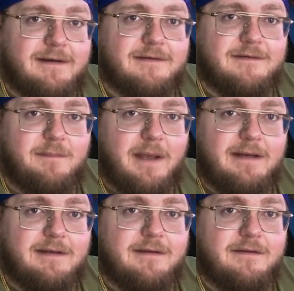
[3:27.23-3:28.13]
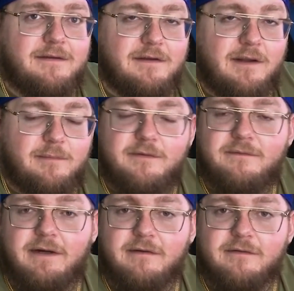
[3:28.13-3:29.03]
expanded the number of
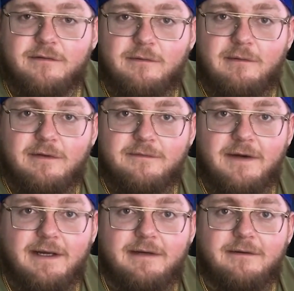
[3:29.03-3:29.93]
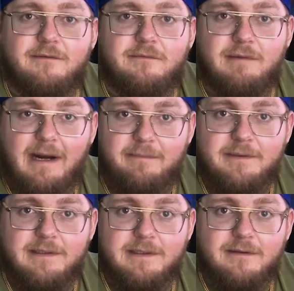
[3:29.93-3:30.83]
veterans who qualified rapidly.